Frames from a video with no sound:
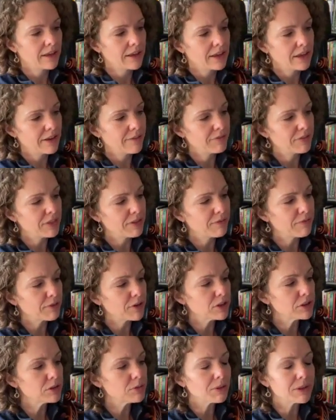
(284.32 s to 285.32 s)
if the
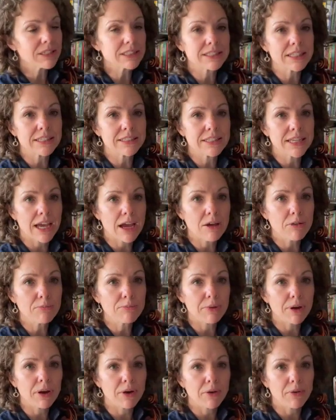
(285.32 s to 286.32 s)
first one is a down
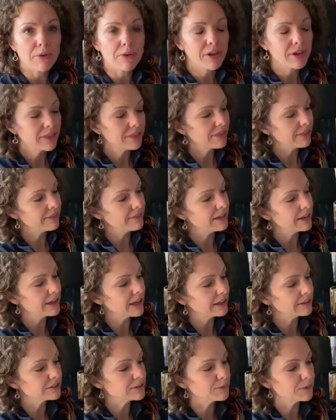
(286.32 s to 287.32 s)
bow, then the
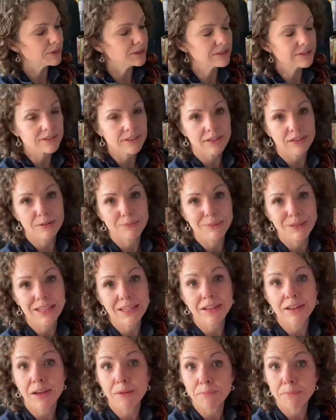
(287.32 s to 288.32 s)
next one is going to be
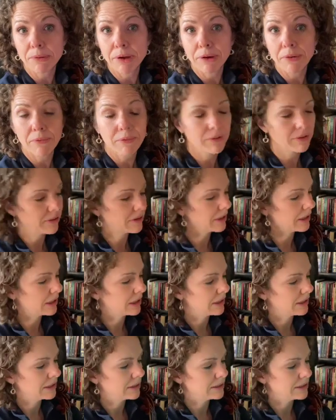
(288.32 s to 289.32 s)
an up bow.
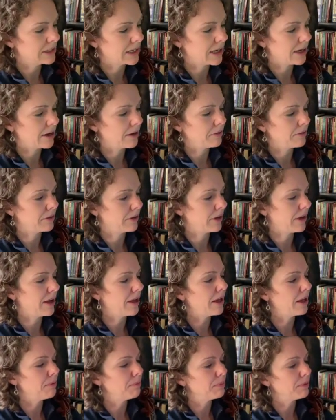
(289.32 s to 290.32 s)
Down,
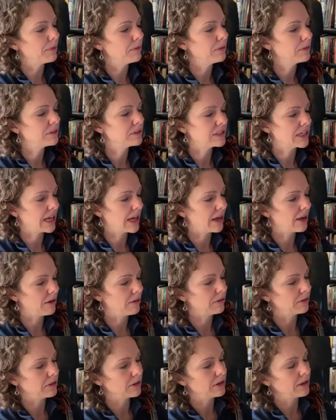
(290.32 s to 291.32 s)
up,
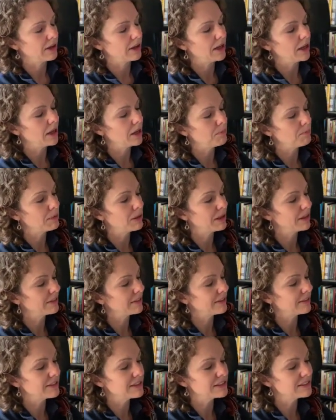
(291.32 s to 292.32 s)

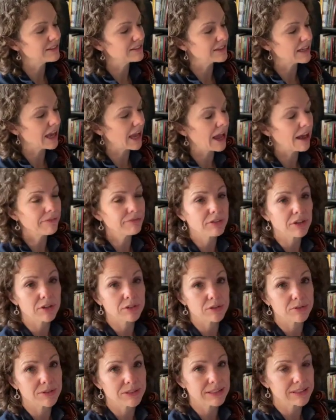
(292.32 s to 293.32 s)
then this is a half
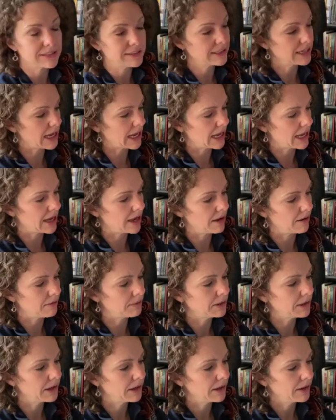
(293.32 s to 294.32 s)
note, so it's down,